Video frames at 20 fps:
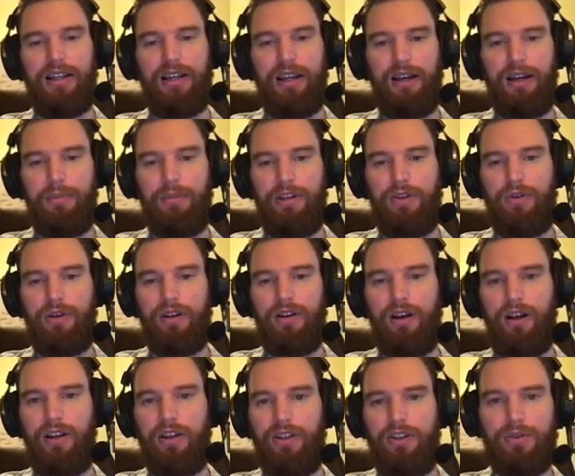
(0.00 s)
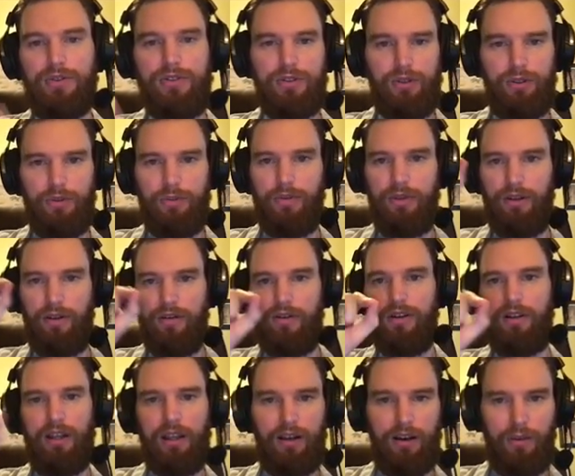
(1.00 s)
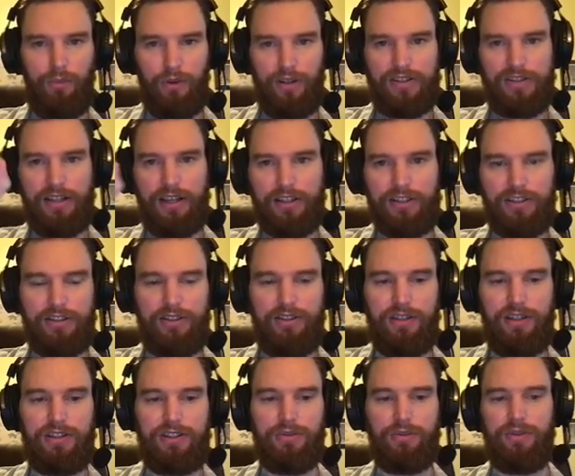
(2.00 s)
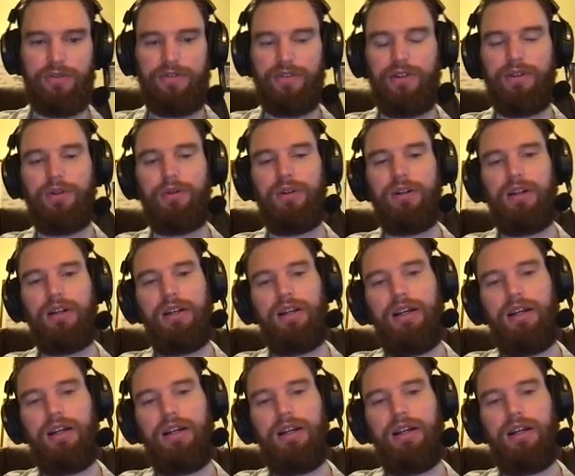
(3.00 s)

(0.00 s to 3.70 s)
And you can, on YouTube, click on which section you need to review.